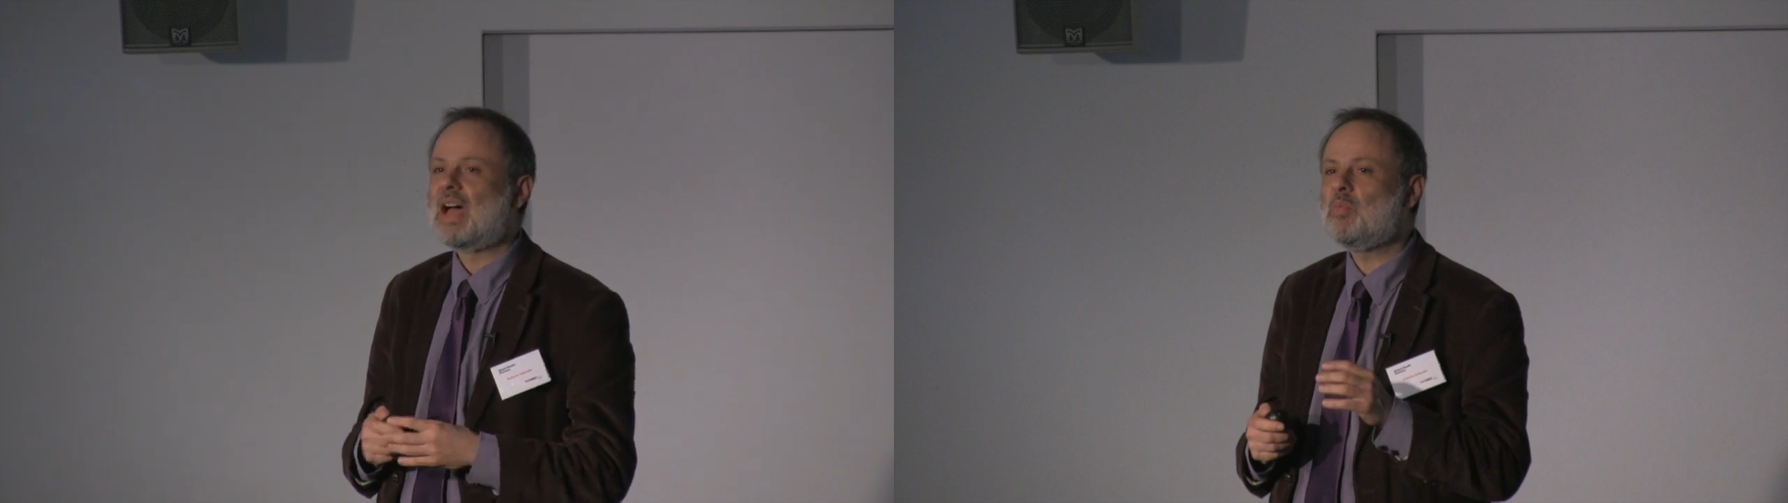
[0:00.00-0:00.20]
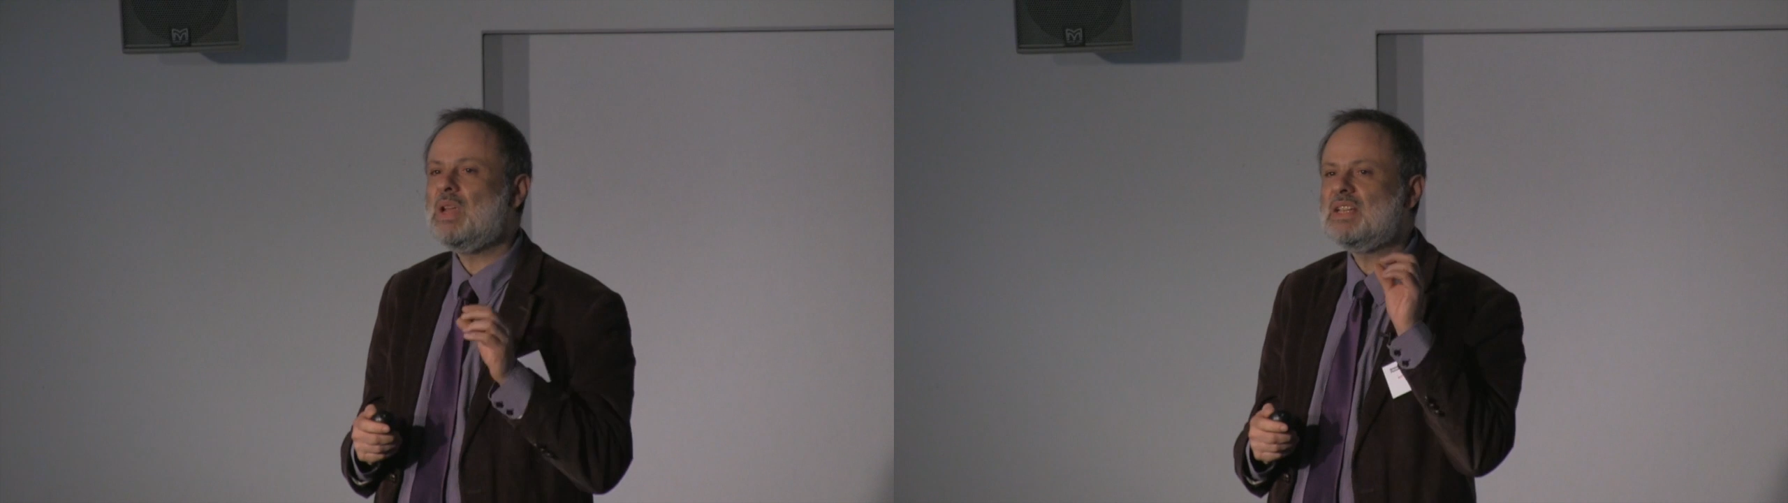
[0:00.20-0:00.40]

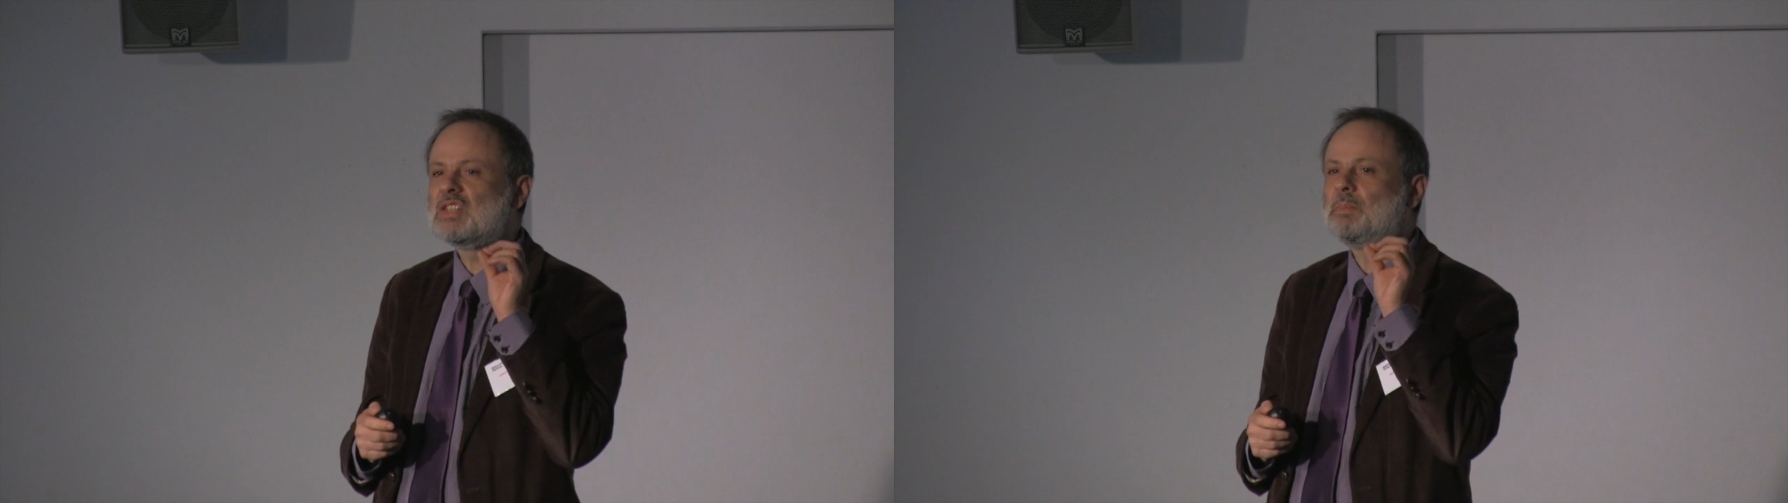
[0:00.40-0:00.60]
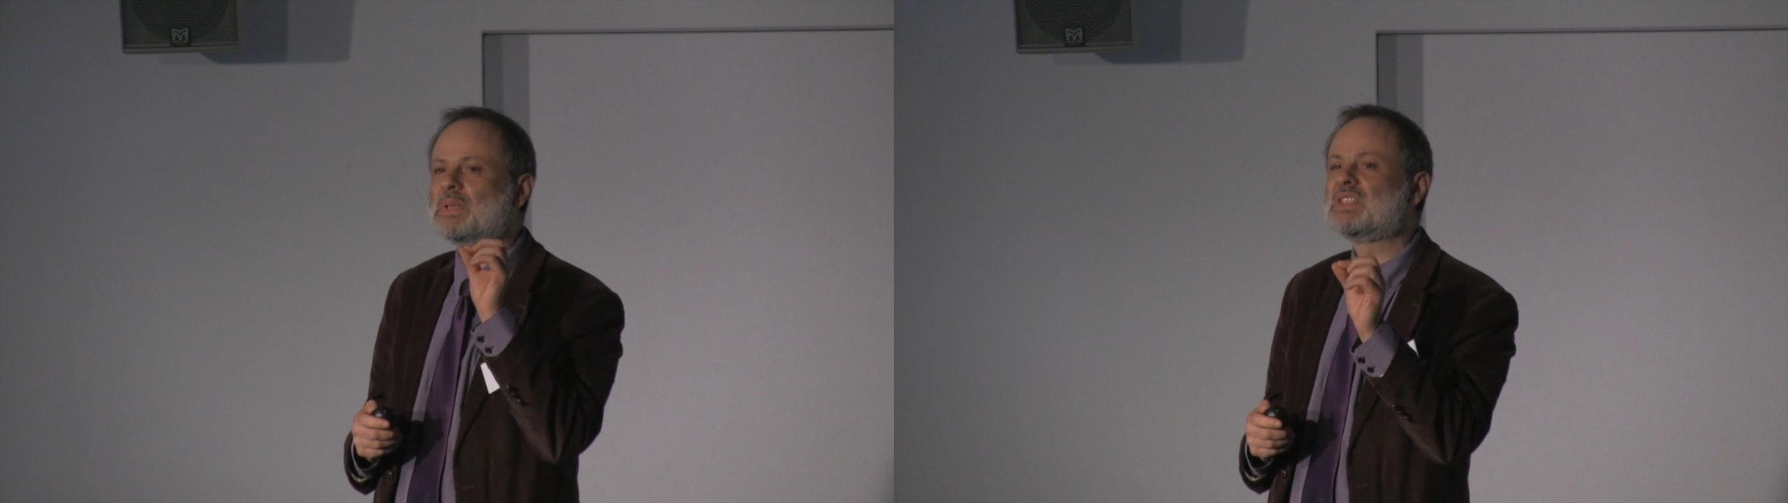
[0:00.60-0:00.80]
And we need
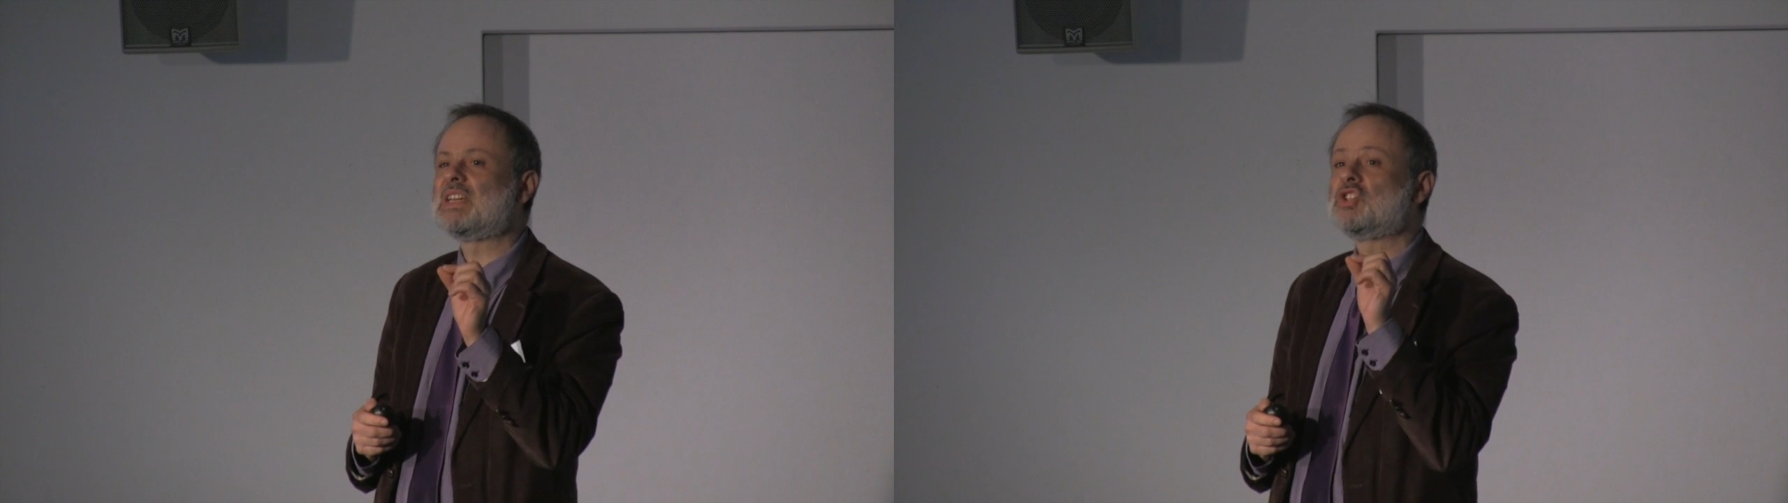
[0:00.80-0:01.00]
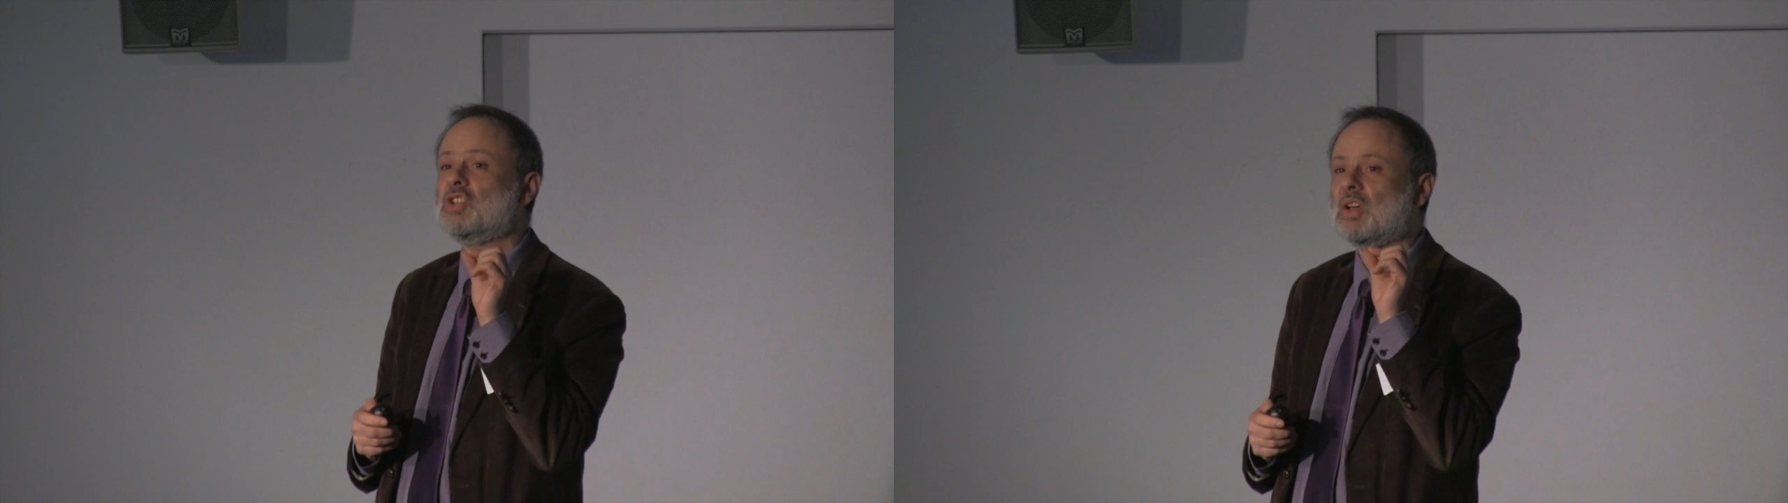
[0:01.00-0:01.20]
to
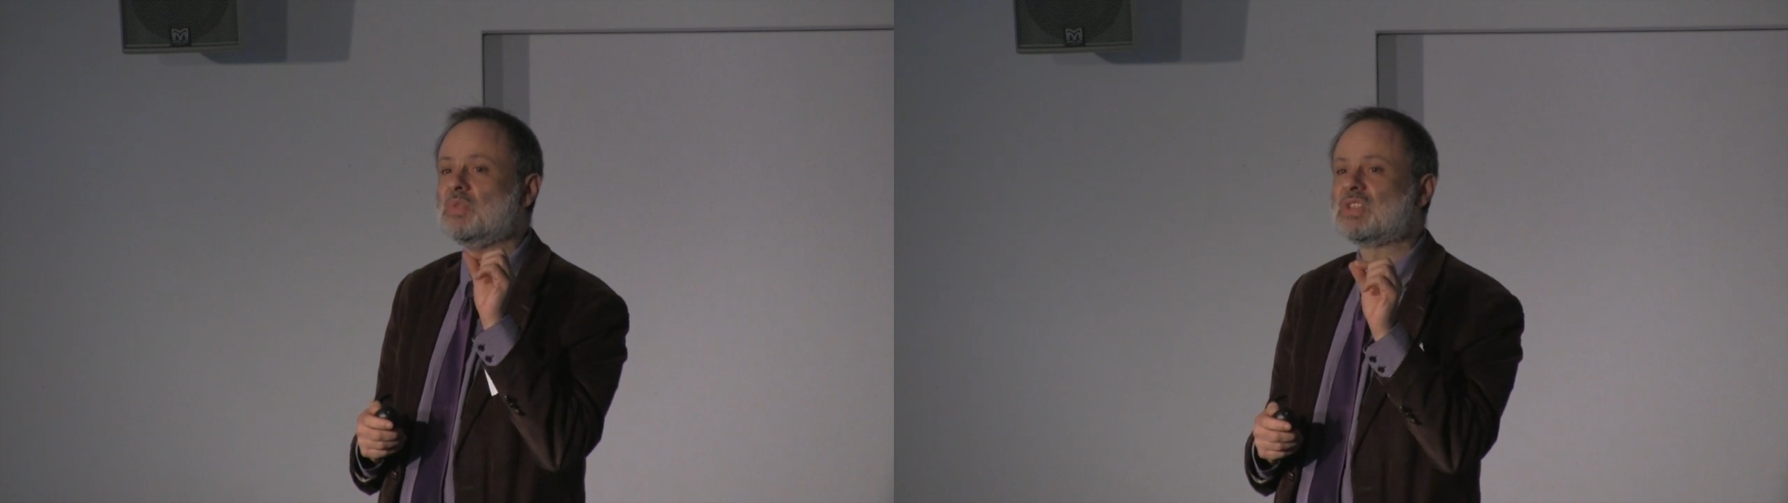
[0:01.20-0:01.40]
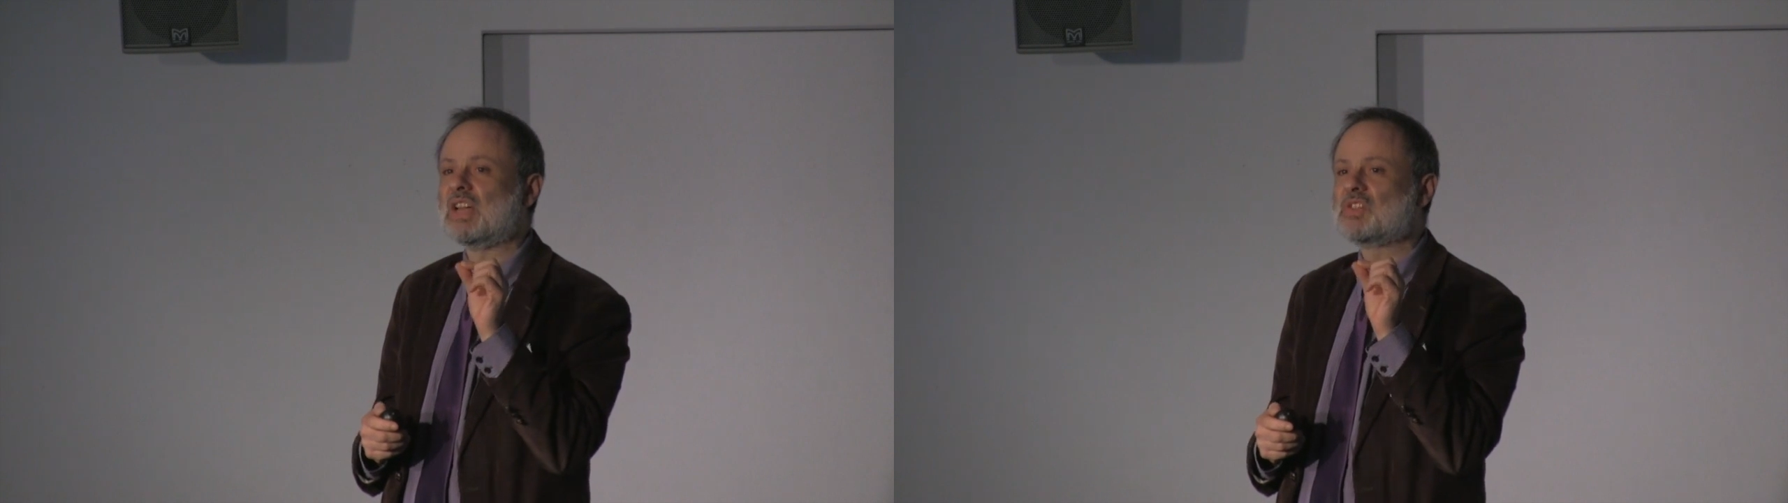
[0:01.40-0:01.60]
position
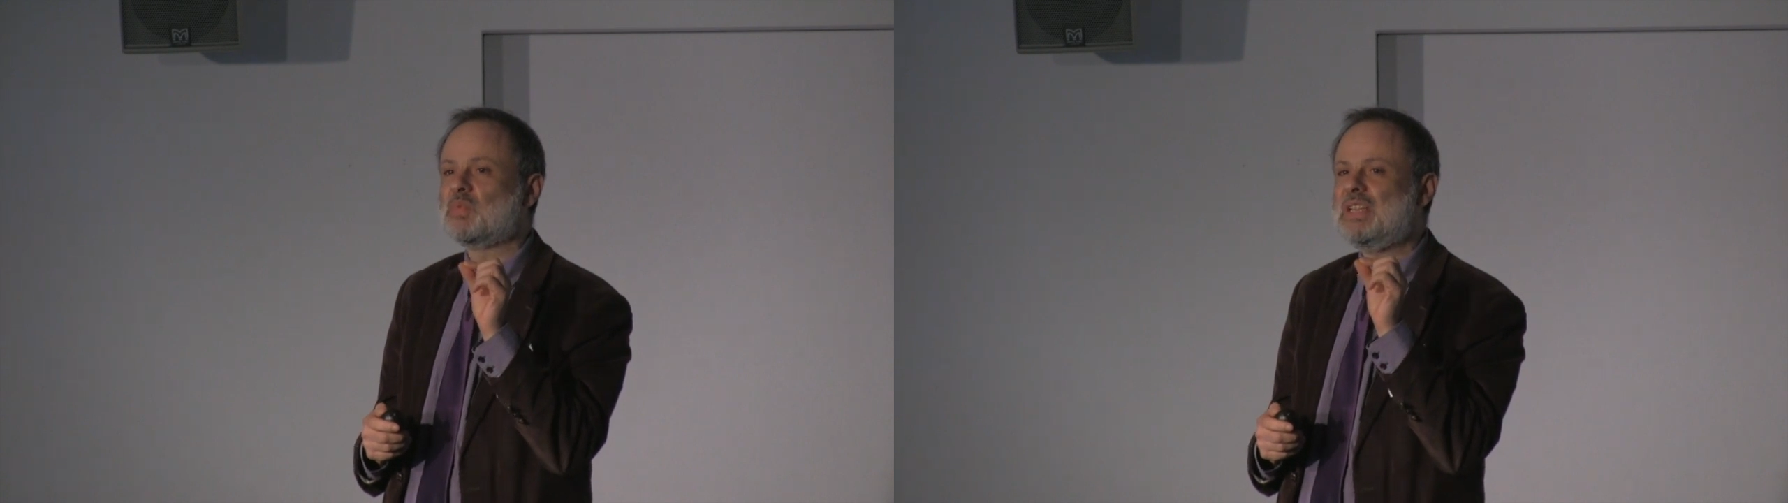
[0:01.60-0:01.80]
those cells.